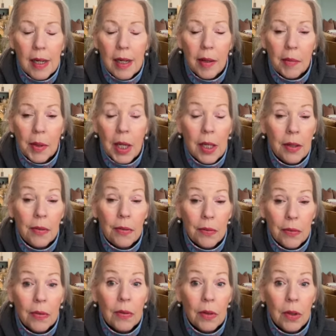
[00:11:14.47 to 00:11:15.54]
I'm kind of
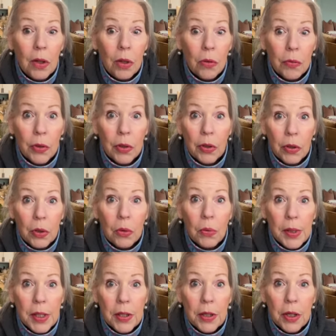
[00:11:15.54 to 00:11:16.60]
over
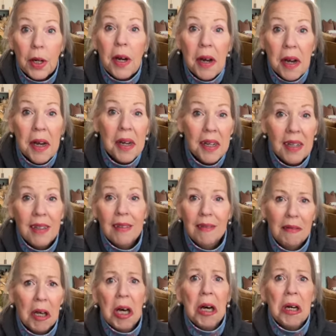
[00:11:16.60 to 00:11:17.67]
winter.
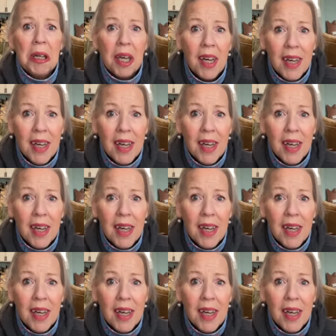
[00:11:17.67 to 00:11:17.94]
Ugh.